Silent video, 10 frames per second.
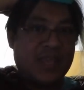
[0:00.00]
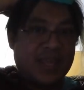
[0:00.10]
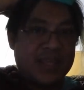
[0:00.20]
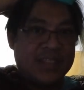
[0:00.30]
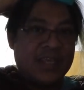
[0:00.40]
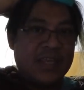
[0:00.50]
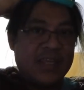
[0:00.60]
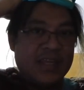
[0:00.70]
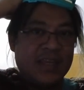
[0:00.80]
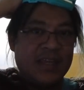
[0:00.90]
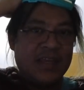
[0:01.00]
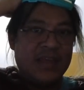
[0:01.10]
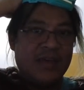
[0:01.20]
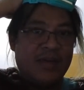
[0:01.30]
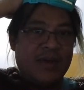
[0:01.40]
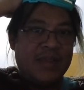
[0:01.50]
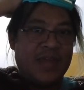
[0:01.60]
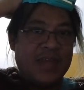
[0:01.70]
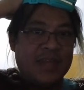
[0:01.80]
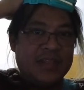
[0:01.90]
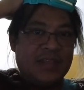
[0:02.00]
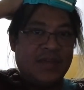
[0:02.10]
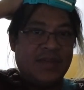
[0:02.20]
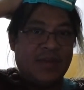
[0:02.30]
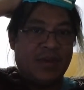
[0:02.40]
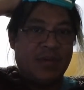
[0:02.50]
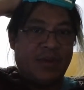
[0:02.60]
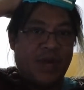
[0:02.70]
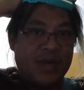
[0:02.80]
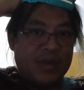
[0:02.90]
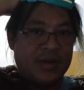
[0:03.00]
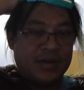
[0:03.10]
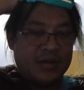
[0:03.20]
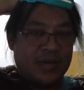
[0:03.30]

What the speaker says: like I said, wow, that is definitely a wider